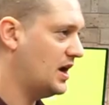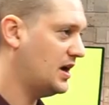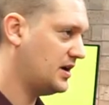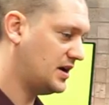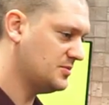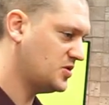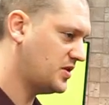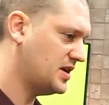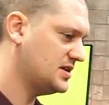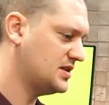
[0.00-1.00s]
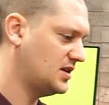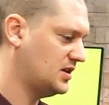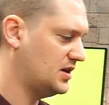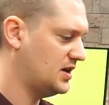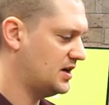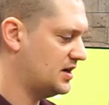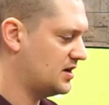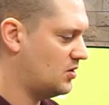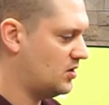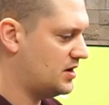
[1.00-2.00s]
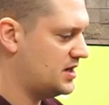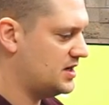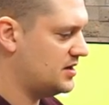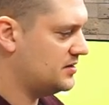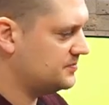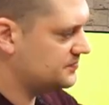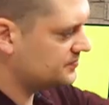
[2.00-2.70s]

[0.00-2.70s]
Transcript: Uh, comes with a nice little uh, cord here.